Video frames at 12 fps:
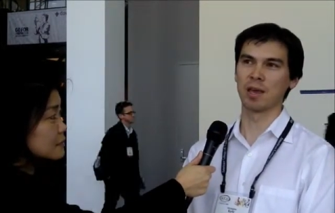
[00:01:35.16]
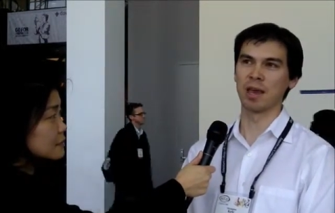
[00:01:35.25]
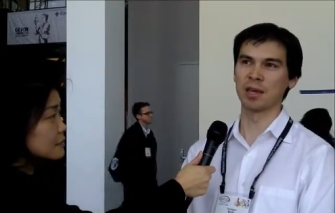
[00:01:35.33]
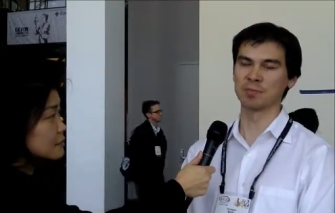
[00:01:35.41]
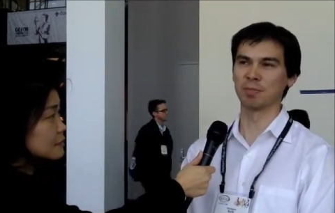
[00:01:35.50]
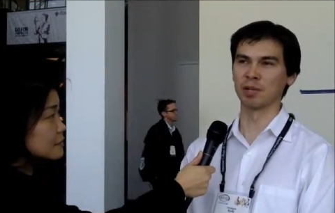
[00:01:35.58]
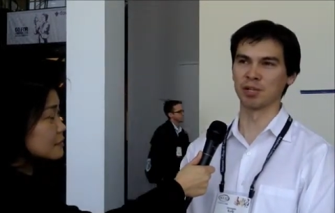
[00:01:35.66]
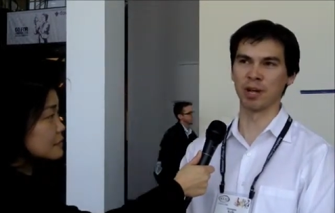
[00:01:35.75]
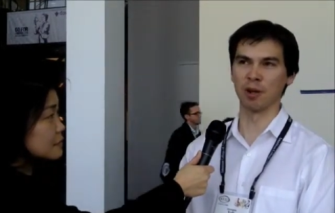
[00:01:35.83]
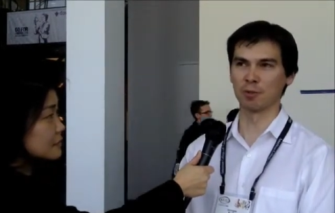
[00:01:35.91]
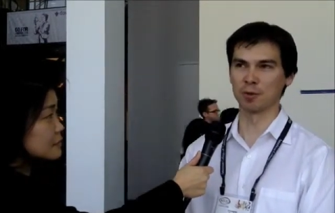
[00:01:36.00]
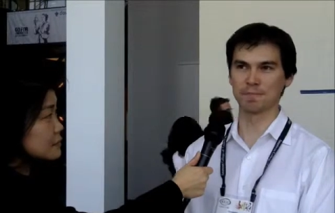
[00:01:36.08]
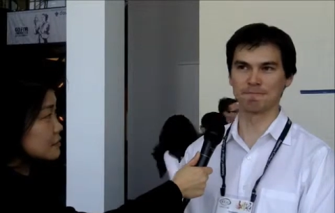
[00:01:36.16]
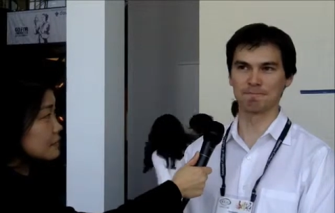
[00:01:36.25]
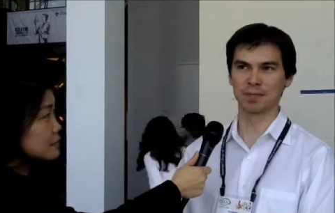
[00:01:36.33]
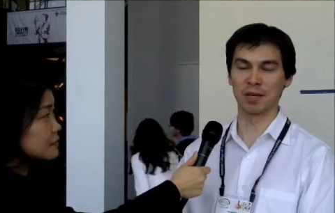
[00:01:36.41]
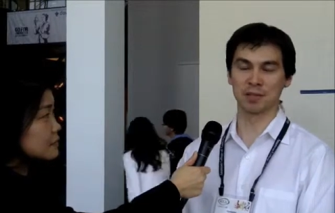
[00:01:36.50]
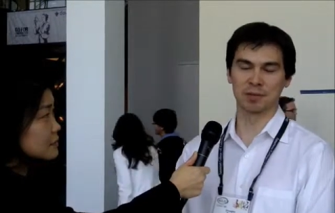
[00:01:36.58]
Speaker 1: as much help,
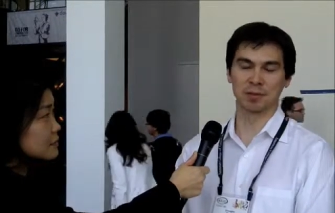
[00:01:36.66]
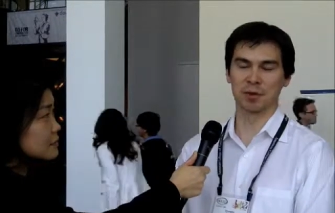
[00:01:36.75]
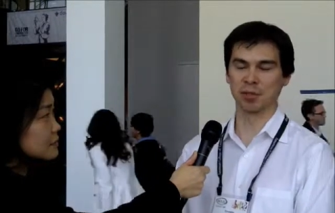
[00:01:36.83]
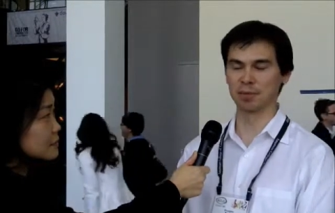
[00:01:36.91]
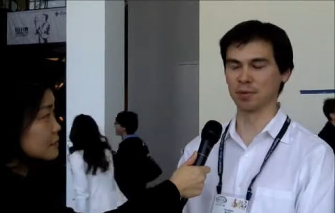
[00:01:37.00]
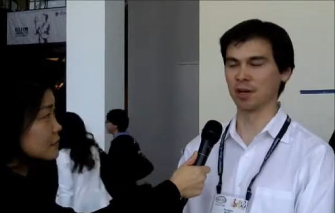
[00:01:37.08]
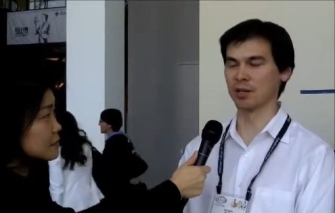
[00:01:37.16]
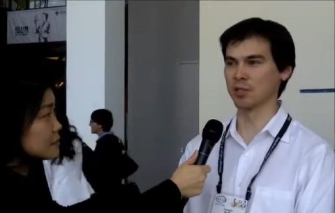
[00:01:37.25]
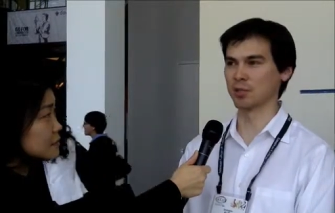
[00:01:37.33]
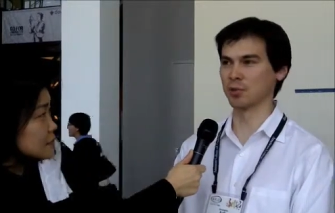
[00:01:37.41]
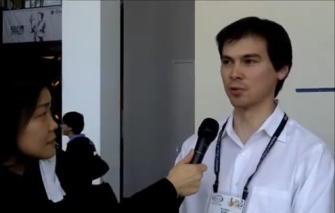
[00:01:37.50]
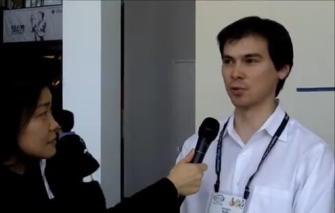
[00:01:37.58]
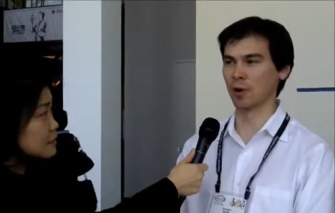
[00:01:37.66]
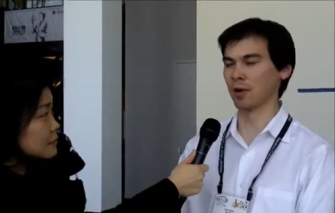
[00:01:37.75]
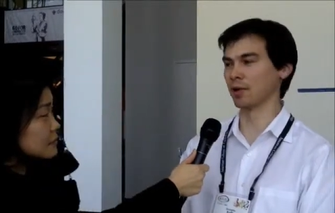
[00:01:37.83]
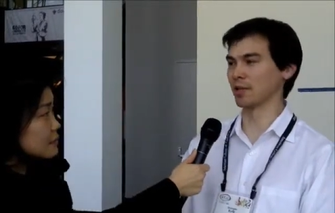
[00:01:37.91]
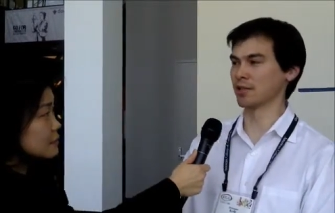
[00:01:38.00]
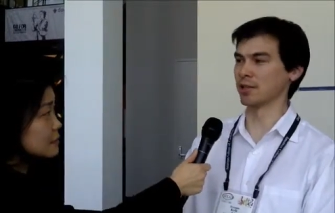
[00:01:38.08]
I suppose, because you
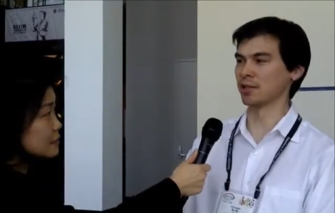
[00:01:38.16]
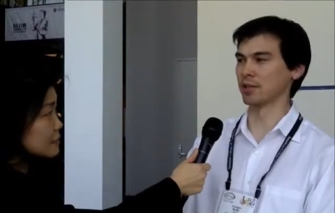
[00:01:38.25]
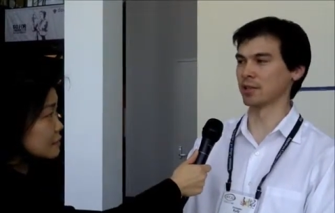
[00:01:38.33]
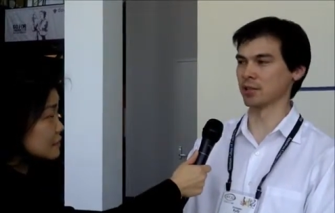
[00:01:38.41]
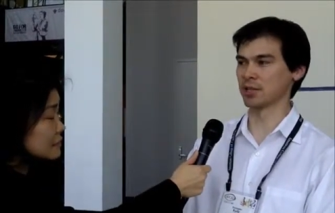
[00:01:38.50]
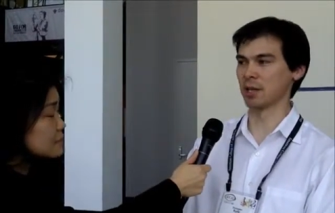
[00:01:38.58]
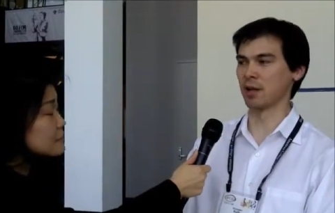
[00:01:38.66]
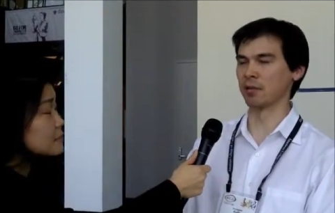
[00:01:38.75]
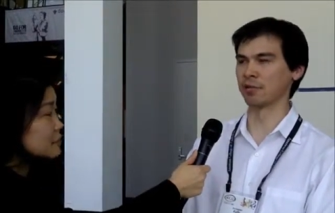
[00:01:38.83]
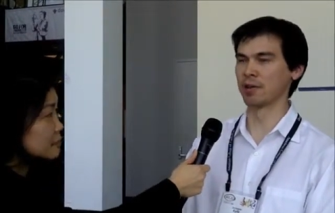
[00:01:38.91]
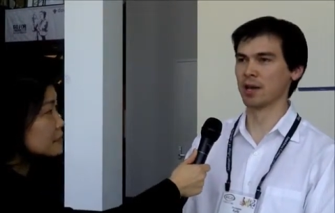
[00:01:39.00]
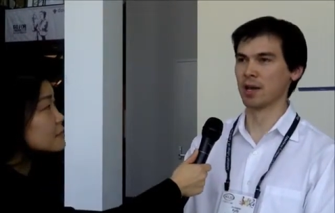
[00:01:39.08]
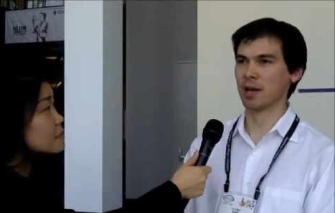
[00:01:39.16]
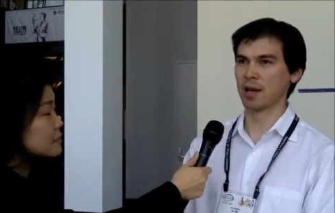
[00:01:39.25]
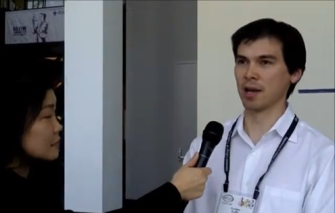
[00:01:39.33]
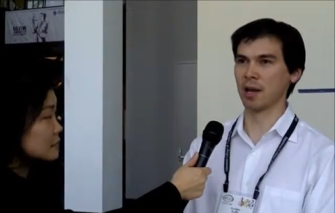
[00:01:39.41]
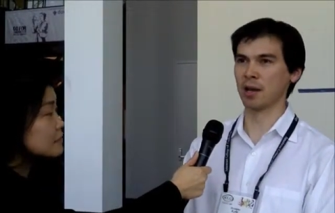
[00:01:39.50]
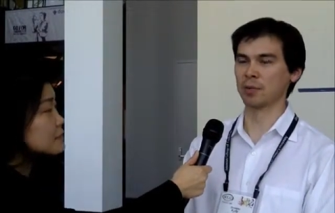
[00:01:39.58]
are an attending yourself.
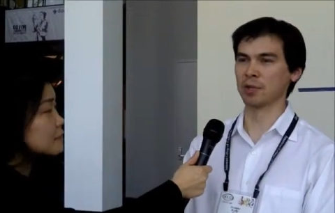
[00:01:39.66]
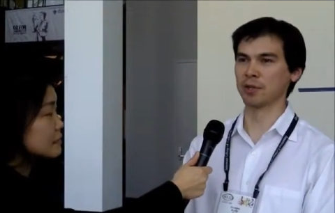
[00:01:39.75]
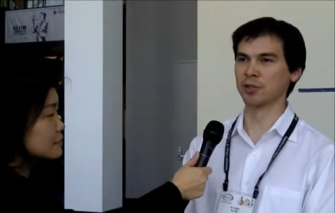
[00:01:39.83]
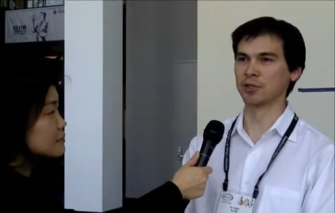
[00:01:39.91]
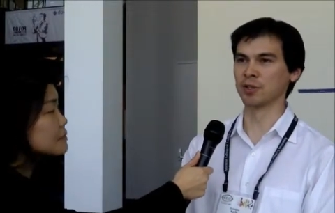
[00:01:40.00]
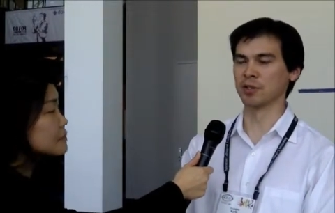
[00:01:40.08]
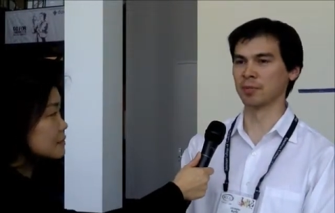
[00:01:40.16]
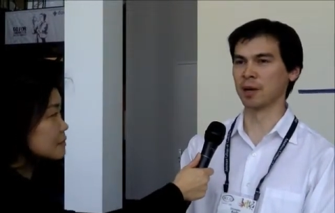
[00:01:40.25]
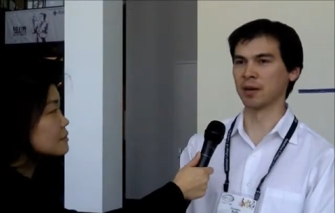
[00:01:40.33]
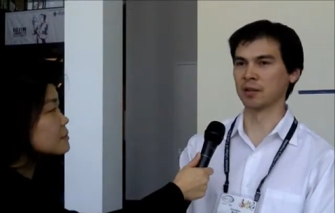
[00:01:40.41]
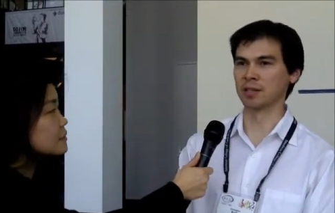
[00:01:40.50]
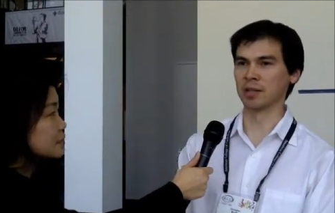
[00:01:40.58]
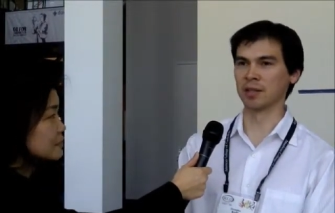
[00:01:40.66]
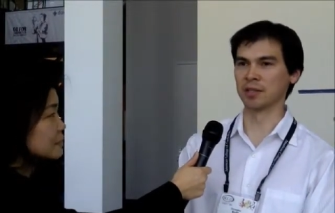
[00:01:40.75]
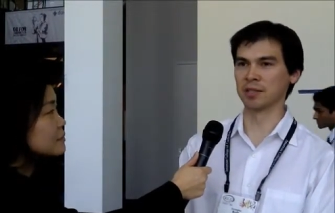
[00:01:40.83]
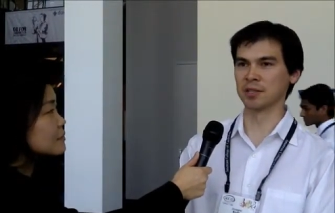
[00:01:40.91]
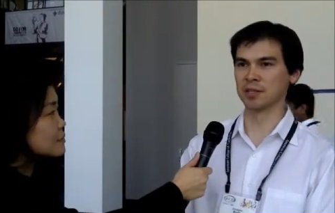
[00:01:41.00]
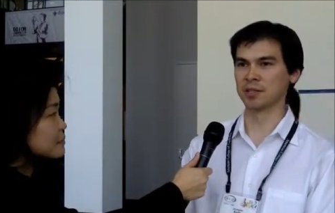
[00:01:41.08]
But the truth of the matter is that
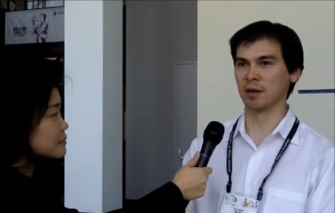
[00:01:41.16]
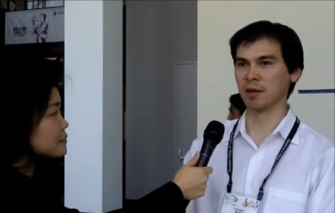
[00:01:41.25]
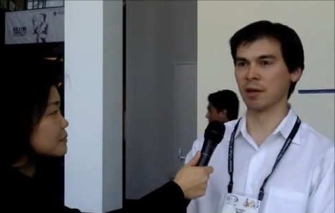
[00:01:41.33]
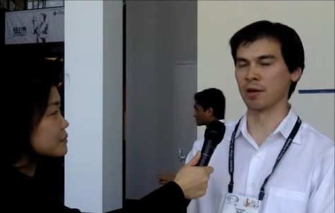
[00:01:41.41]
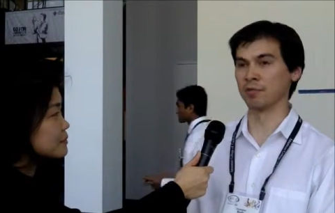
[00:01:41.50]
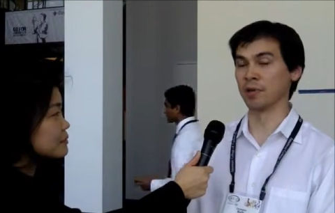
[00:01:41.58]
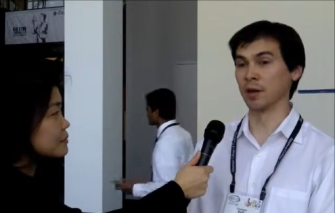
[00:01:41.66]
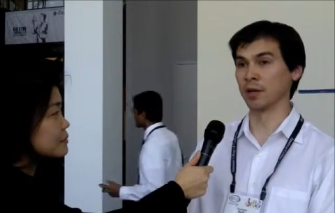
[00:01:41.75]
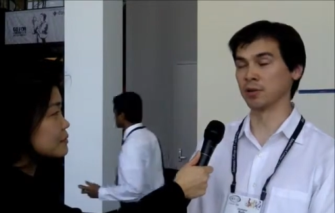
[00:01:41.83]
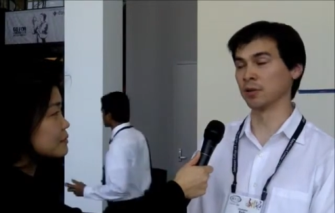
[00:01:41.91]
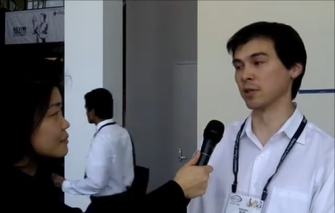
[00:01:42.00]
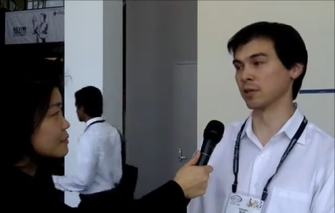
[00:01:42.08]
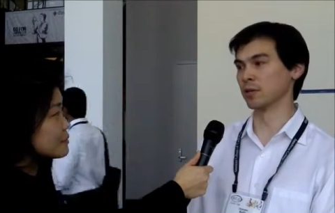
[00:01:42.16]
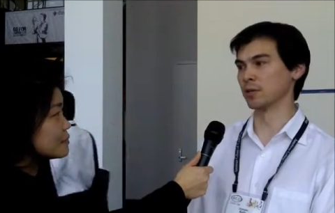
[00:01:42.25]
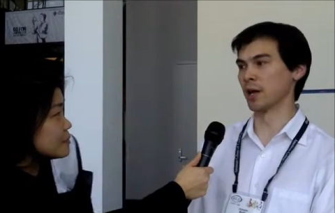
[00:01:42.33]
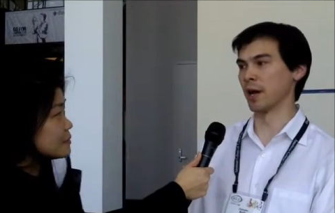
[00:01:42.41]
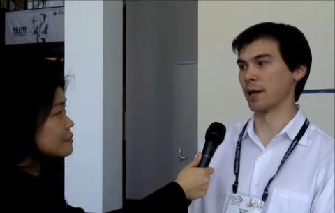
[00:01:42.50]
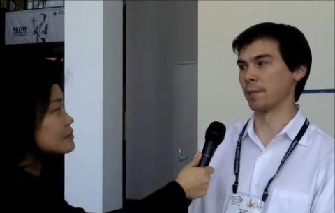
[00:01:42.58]
this is a very critical
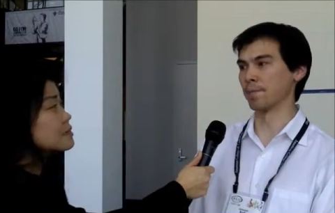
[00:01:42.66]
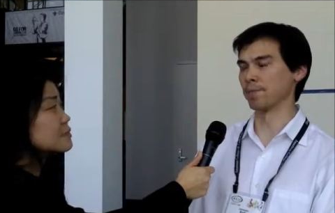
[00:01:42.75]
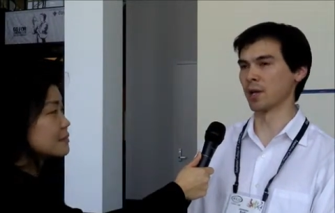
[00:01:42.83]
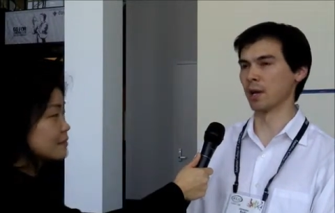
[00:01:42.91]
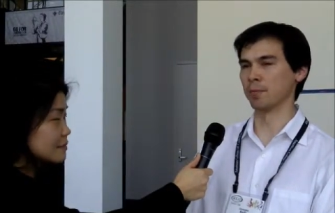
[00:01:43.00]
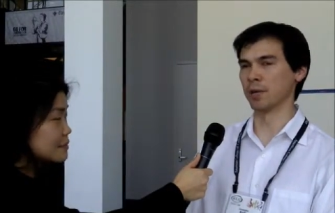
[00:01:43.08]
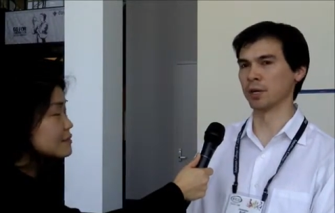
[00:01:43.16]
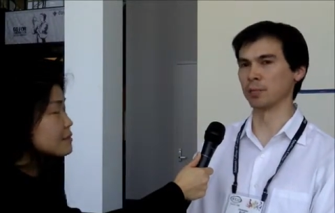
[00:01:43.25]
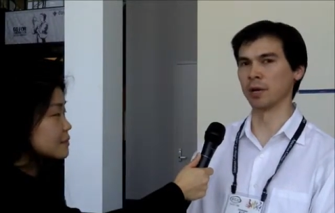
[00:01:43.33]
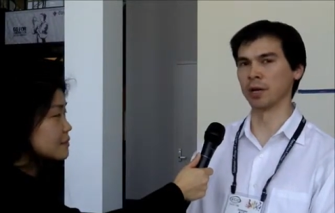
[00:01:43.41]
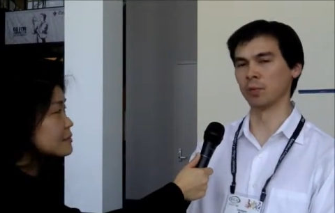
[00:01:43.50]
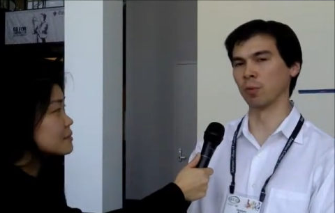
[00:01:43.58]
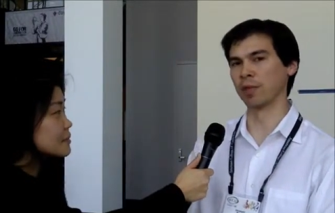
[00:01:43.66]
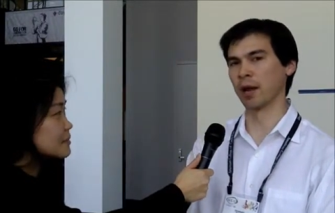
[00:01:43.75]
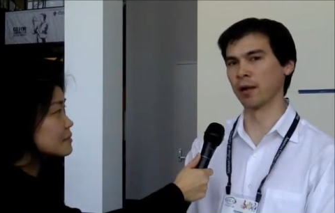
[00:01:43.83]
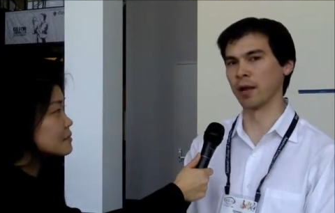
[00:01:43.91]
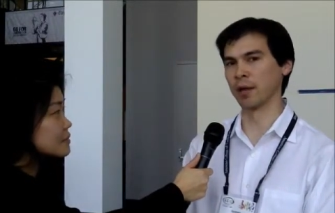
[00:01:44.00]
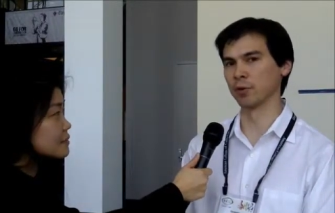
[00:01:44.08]
time, make or break, and
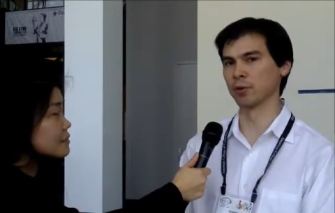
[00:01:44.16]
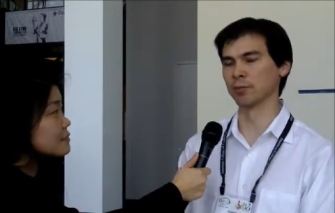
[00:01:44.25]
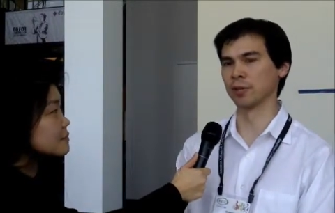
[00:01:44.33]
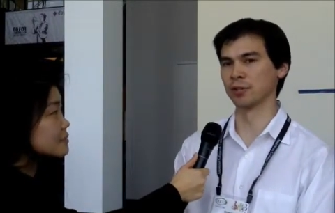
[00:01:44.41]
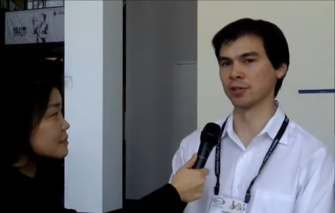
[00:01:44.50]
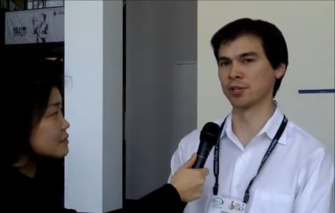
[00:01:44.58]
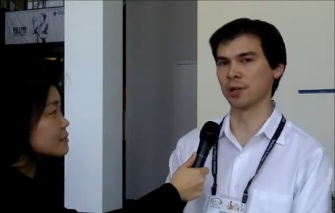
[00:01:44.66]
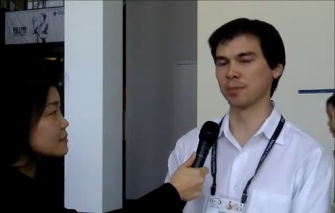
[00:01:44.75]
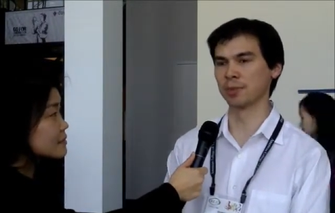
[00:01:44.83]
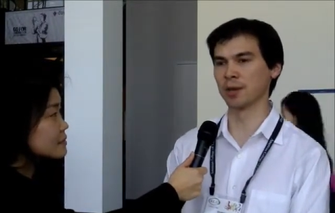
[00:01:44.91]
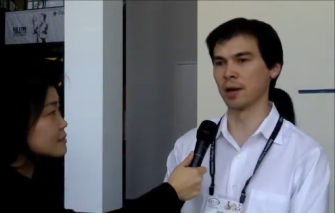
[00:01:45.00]
without adequate mentorship,